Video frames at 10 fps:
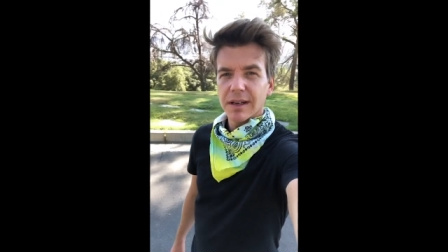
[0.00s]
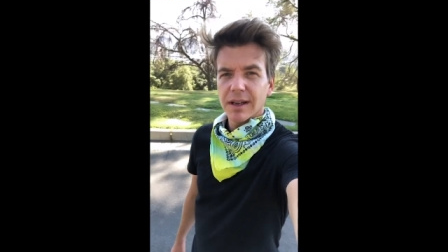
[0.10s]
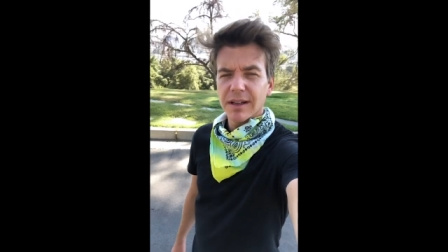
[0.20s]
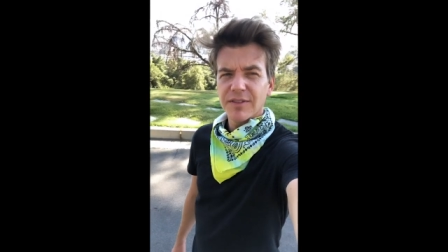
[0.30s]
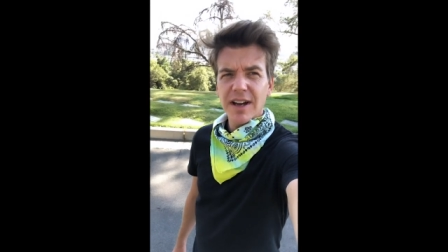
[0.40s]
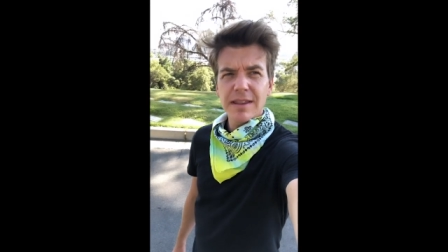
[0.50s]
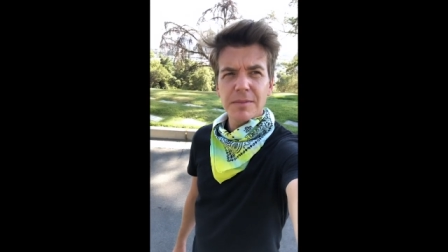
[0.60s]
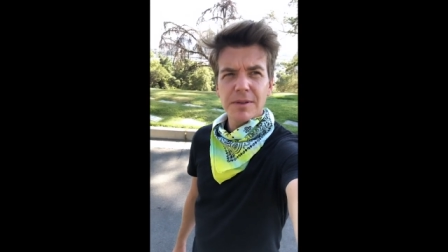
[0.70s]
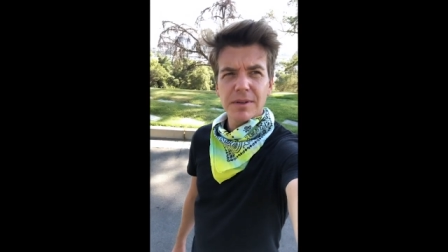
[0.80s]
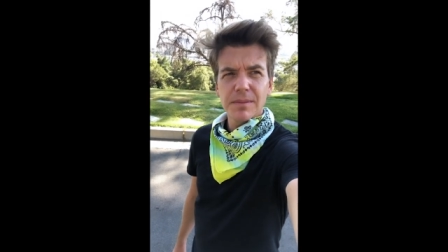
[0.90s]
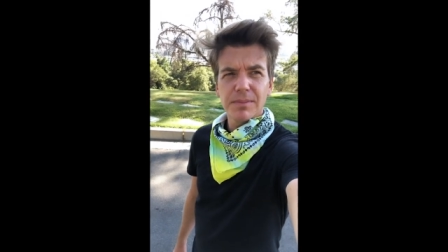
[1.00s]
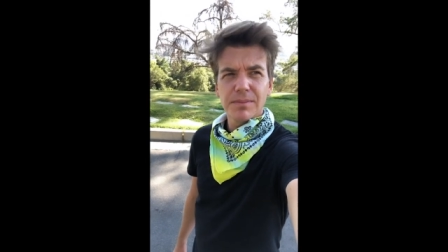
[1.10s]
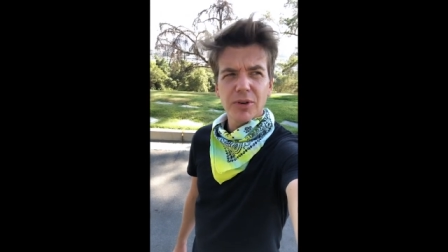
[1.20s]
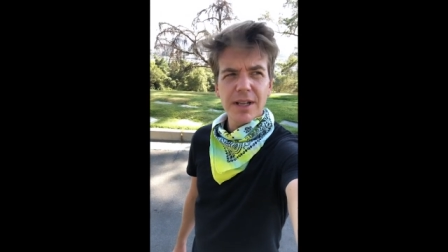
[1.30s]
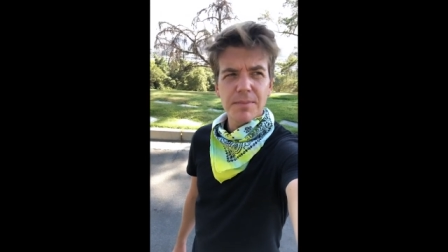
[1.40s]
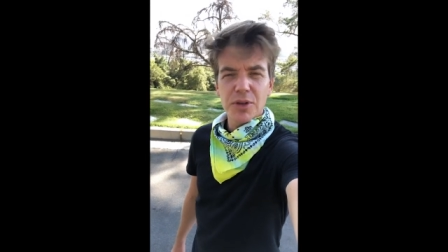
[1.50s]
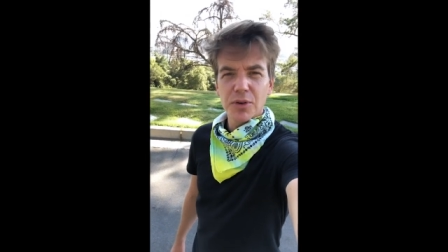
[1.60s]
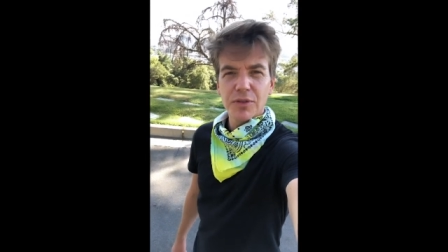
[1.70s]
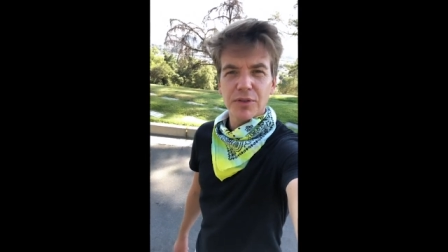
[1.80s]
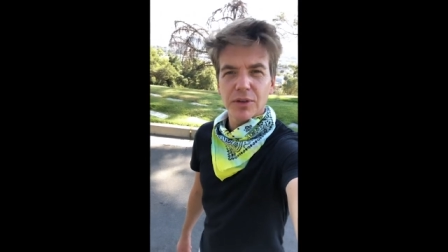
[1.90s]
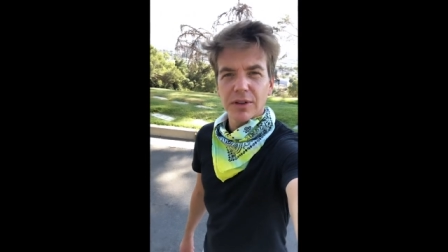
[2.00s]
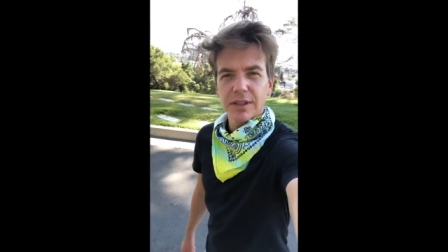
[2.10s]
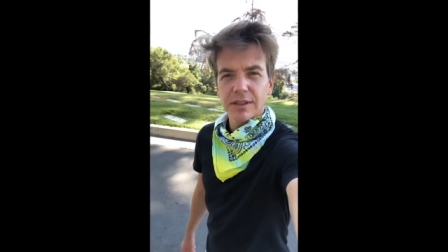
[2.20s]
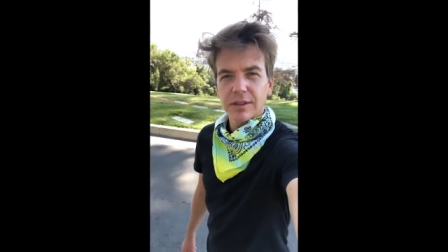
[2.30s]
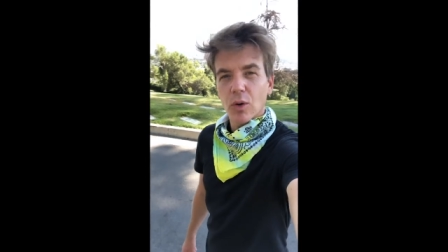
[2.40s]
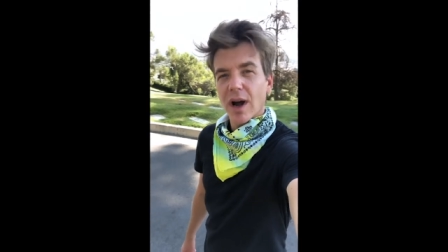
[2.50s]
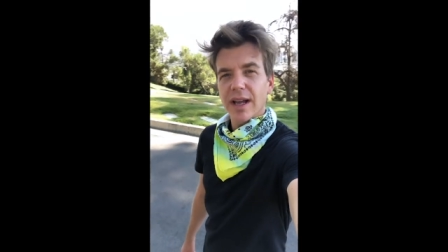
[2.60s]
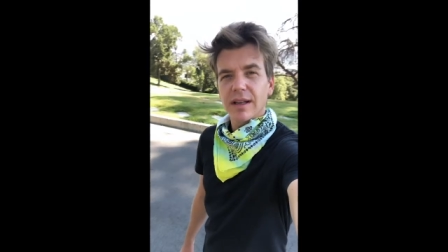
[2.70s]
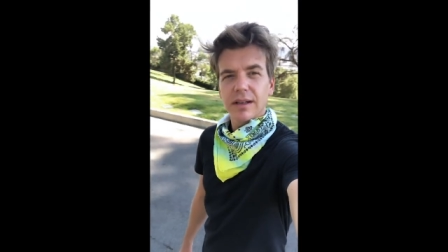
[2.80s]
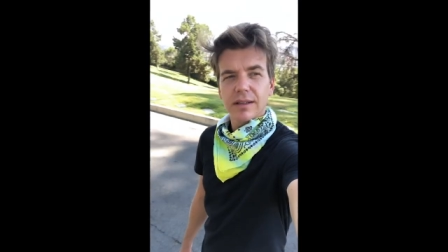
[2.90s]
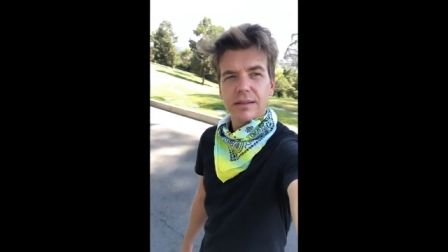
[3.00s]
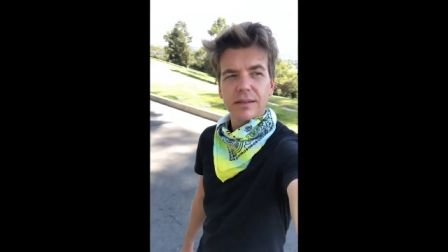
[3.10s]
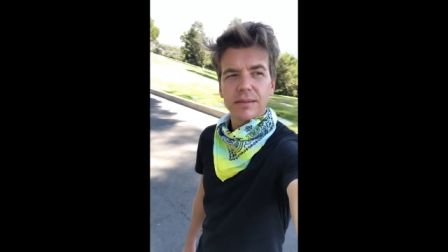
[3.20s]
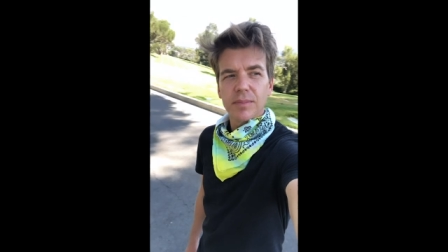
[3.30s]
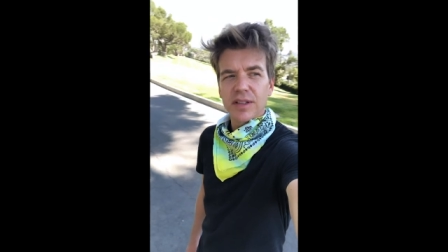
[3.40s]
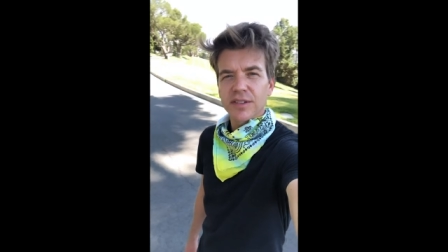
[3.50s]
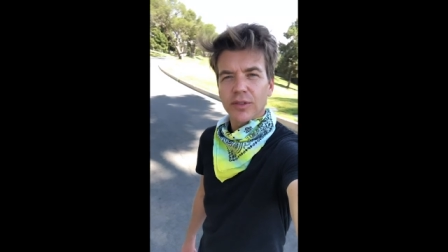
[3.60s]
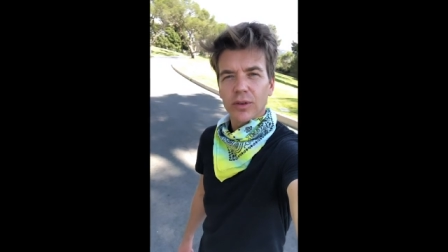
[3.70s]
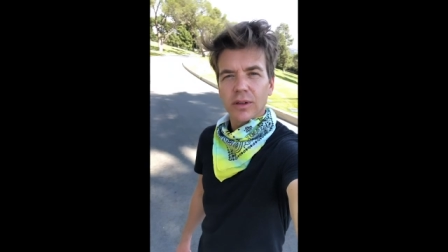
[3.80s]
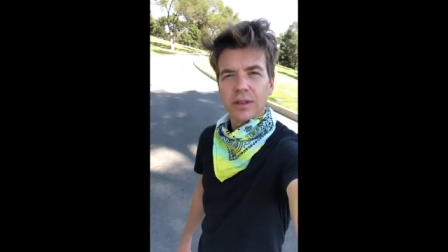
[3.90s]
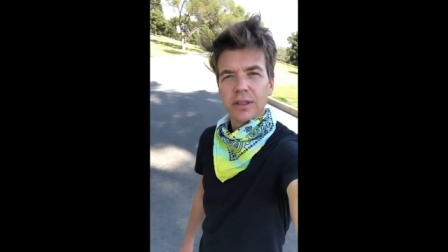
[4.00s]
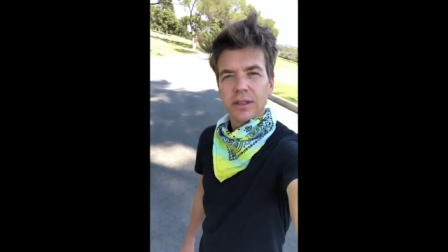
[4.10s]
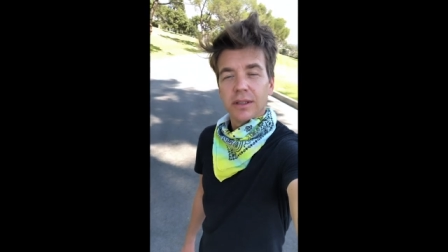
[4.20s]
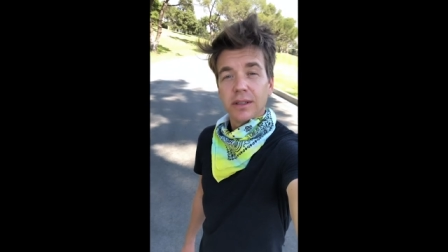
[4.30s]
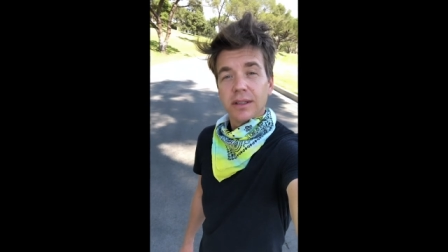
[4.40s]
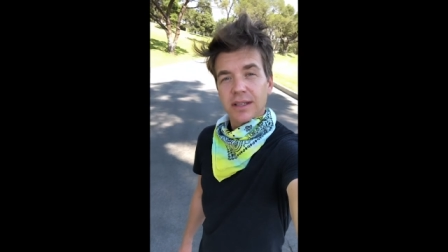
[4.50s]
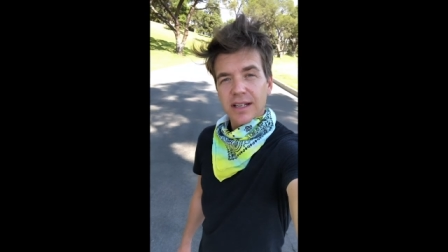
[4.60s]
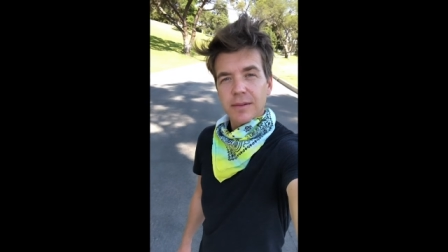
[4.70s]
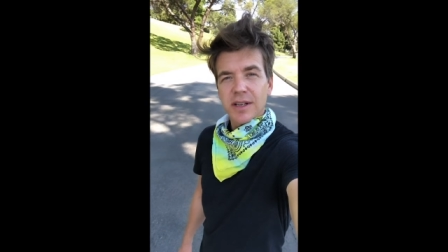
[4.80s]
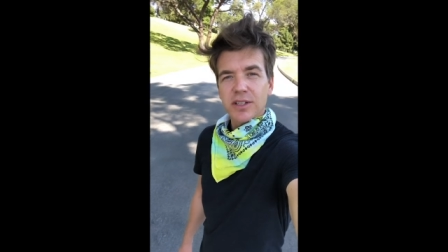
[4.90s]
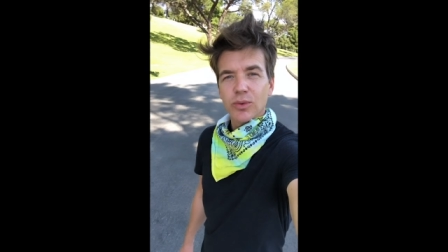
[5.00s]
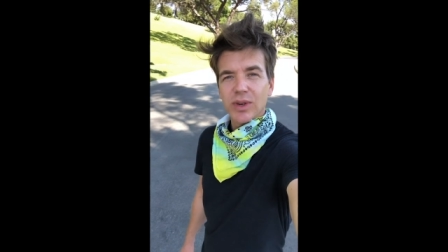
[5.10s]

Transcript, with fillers: I find them to be pretty beautiful and quiet and peaceful, not to mention